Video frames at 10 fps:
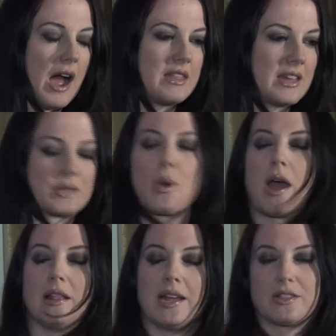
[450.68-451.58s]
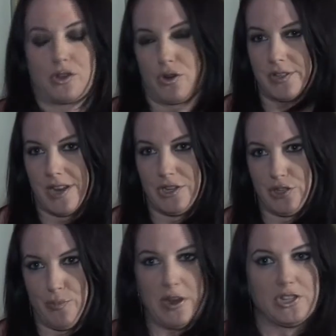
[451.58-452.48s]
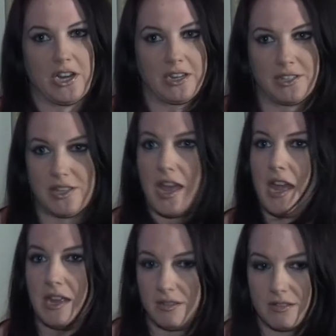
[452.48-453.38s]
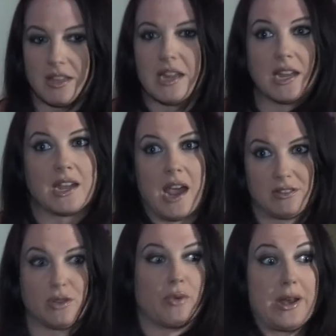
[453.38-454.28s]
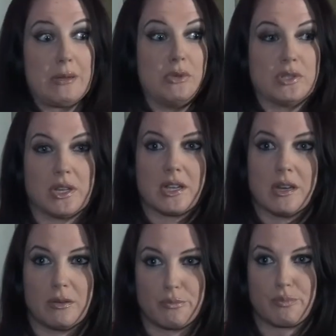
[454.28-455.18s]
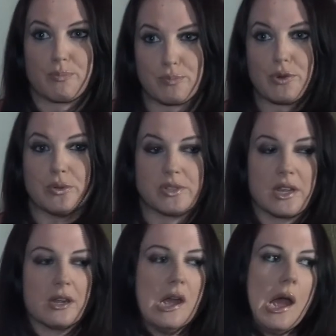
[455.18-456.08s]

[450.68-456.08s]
That's why I like the girls that I just mentioned, because they kick ass at writing music and producing.